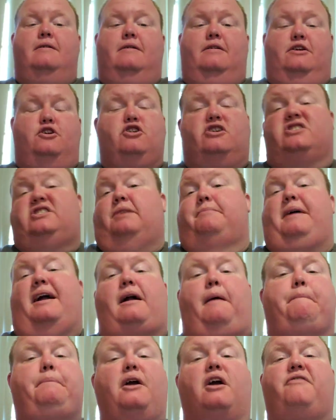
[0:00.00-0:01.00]
You could send back
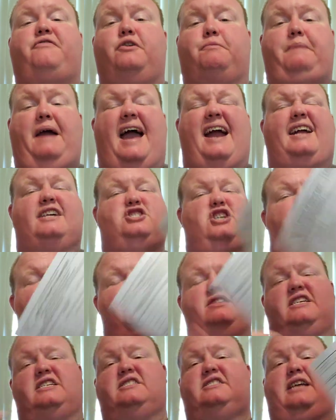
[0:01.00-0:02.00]
a perfect package,
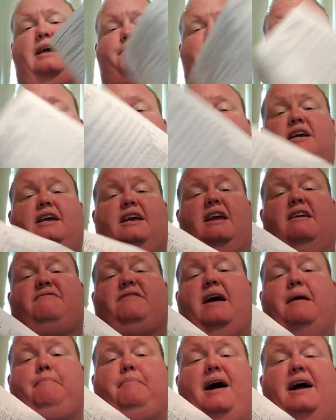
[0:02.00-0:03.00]
everything stamped, everything. If
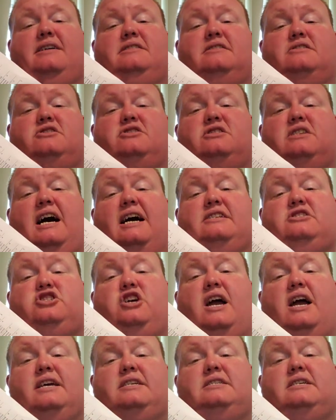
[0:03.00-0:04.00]
that box is not
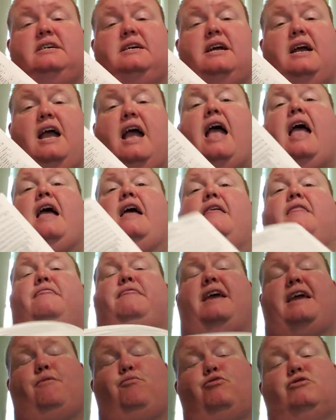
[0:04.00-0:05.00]
checked,
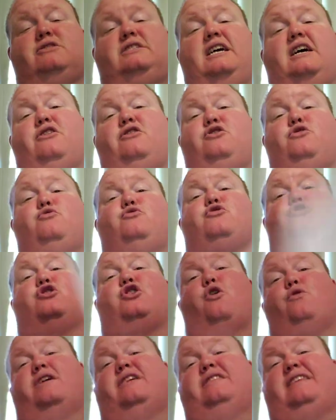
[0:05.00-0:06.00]
they will tell you to
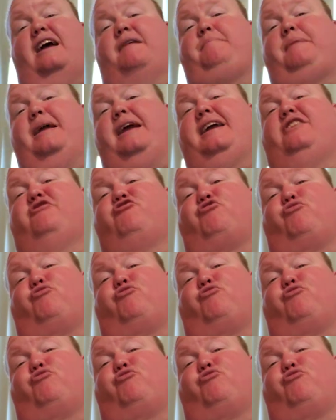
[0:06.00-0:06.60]
go get that page